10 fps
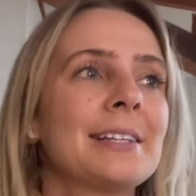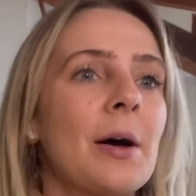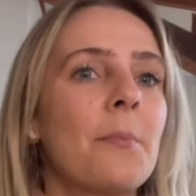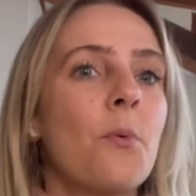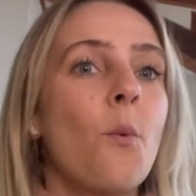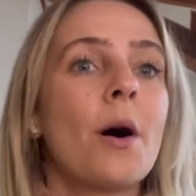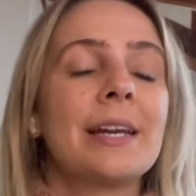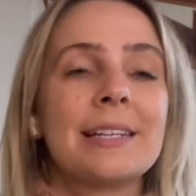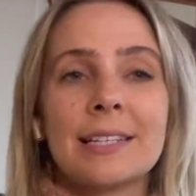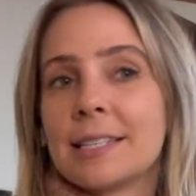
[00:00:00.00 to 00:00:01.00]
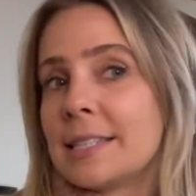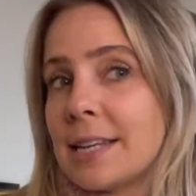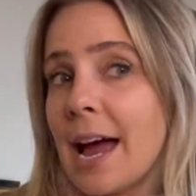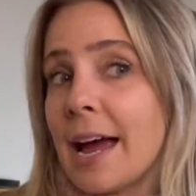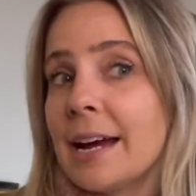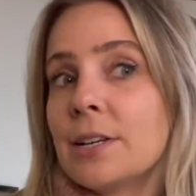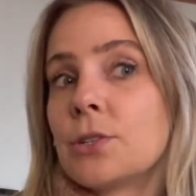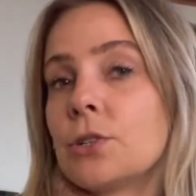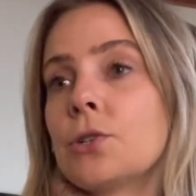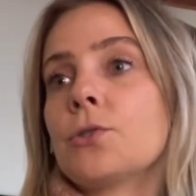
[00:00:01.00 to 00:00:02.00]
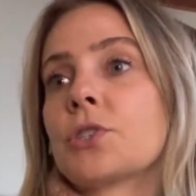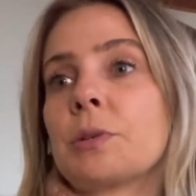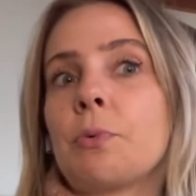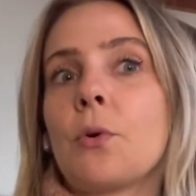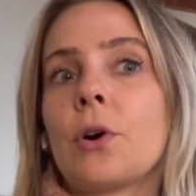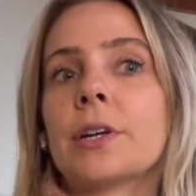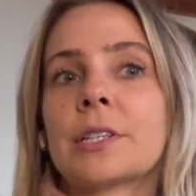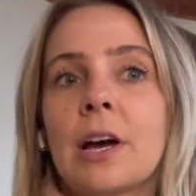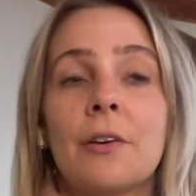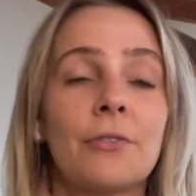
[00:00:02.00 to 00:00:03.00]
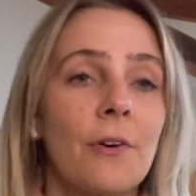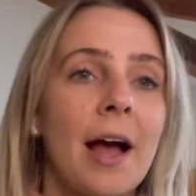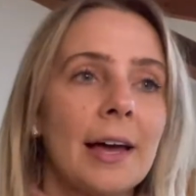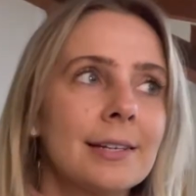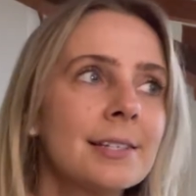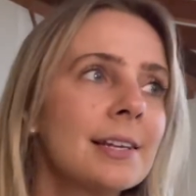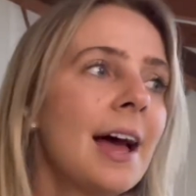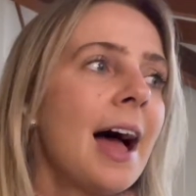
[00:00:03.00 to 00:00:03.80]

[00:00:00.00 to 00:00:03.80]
up wanting to stay to support a friend.